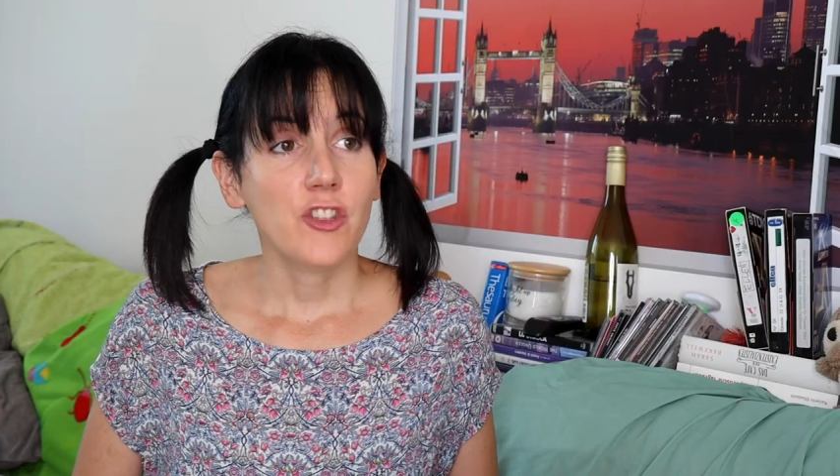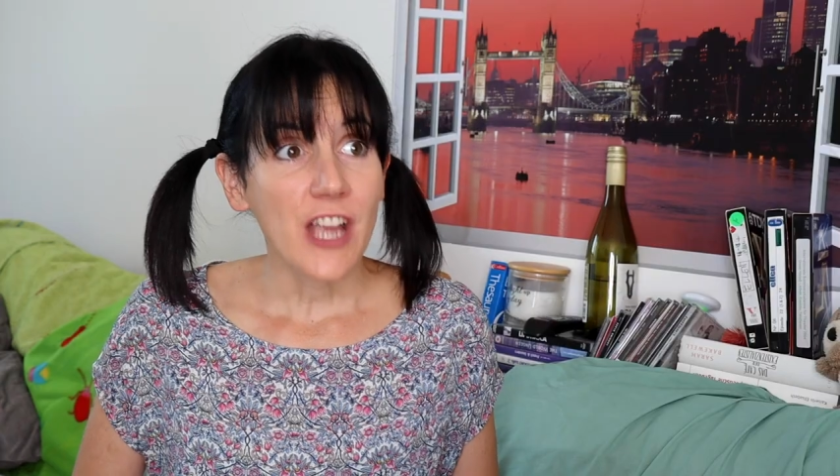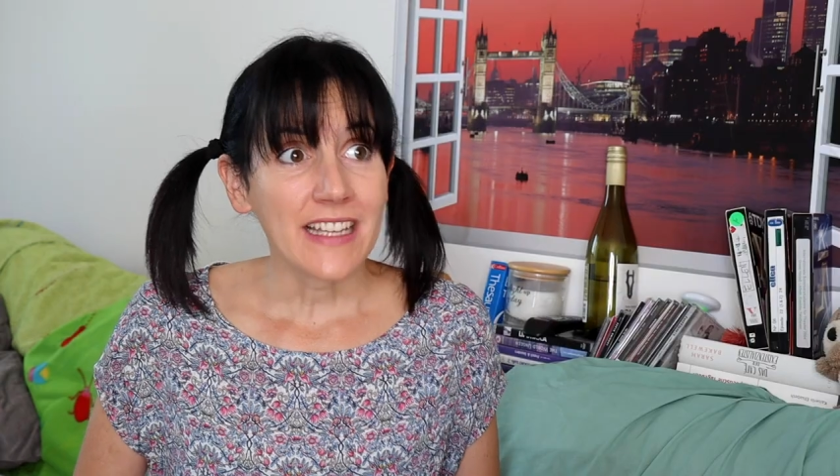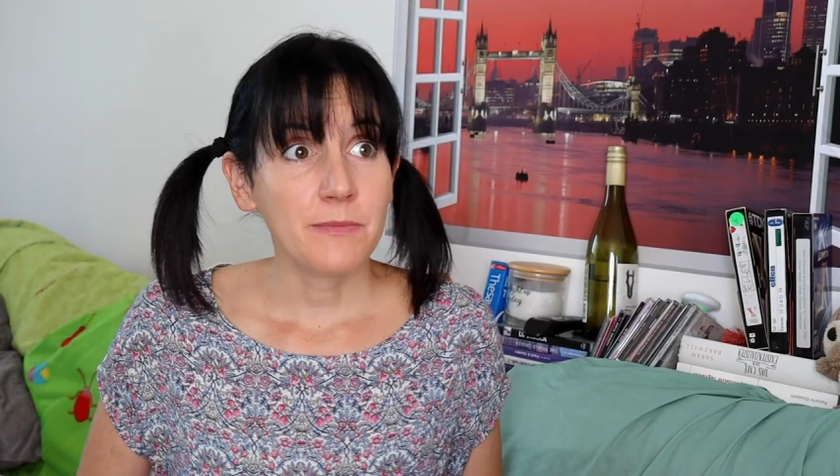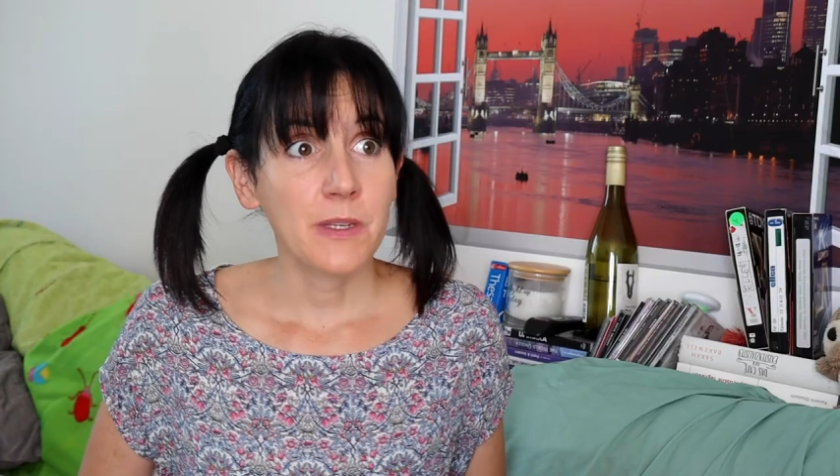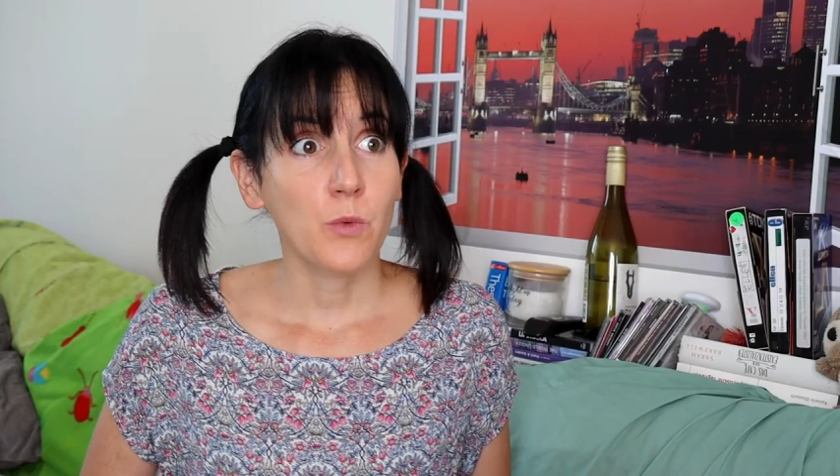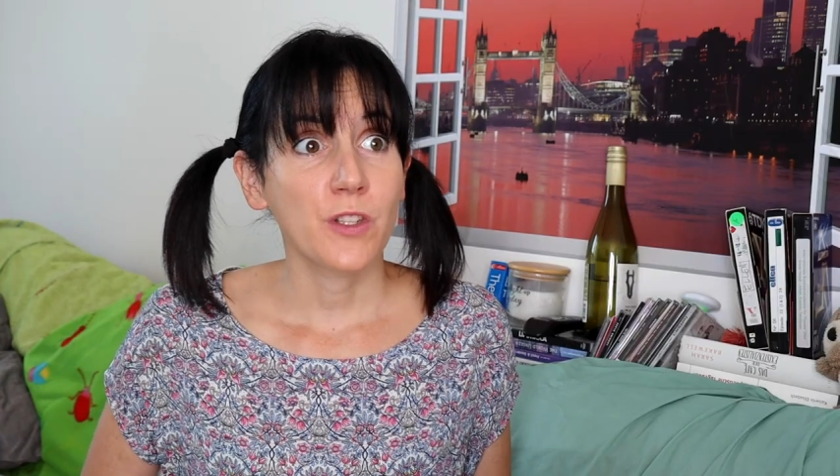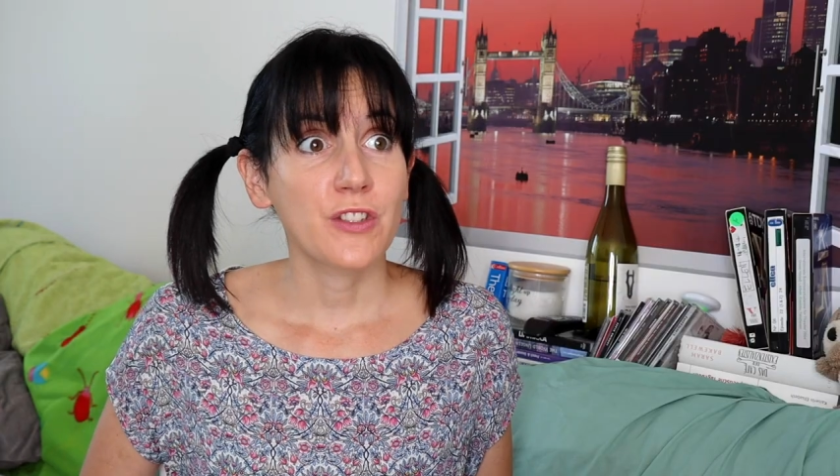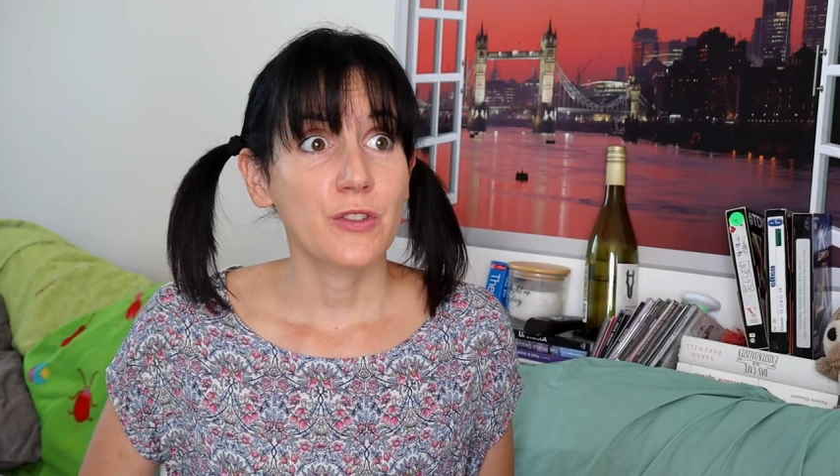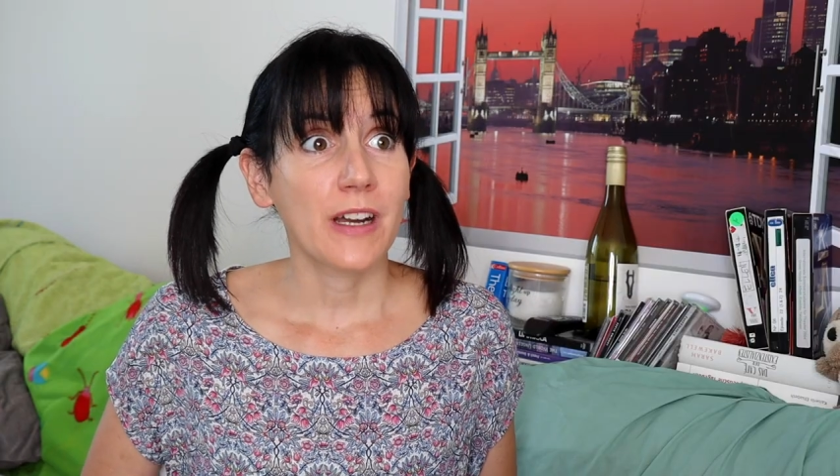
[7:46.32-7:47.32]
Jasmine
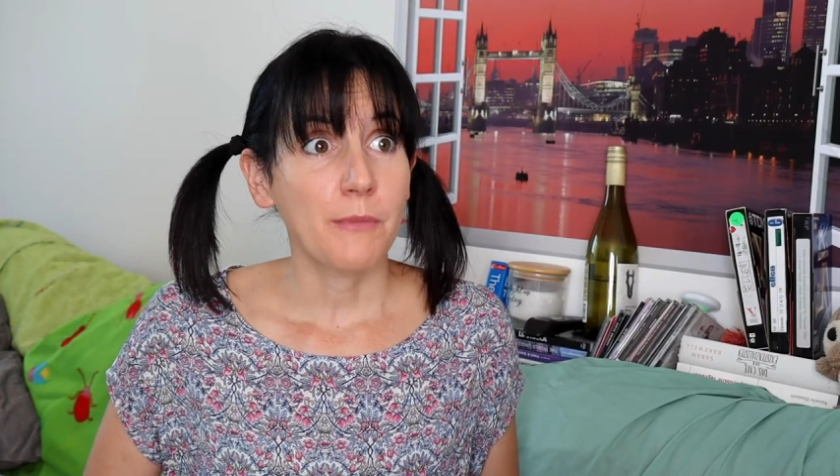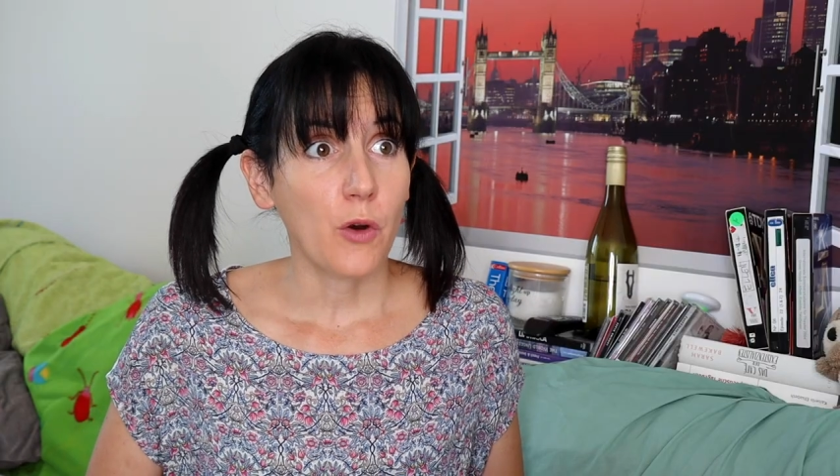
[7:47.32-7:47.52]
wants to come